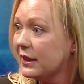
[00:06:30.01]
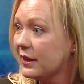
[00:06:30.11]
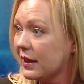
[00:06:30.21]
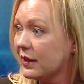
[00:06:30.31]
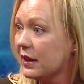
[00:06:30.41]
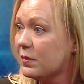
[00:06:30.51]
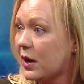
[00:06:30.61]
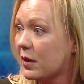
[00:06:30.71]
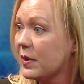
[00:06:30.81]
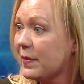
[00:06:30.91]
anything that
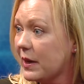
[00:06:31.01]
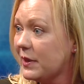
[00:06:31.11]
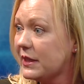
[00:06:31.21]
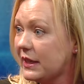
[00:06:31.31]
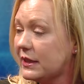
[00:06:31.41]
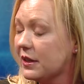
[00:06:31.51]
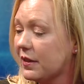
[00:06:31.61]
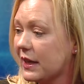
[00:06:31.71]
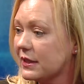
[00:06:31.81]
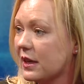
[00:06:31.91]
mom and baby need
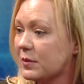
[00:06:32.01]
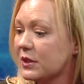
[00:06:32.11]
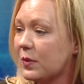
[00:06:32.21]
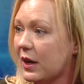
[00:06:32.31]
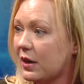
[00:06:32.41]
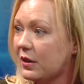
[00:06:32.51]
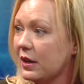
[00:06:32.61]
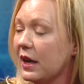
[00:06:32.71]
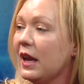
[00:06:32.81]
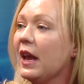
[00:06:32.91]
during that time as well.
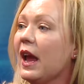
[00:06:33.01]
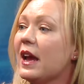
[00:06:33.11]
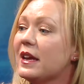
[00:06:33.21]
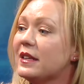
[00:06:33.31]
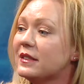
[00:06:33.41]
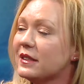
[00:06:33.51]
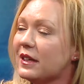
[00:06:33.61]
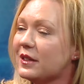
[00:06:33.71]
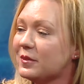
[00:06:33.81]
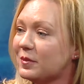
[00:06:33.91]
And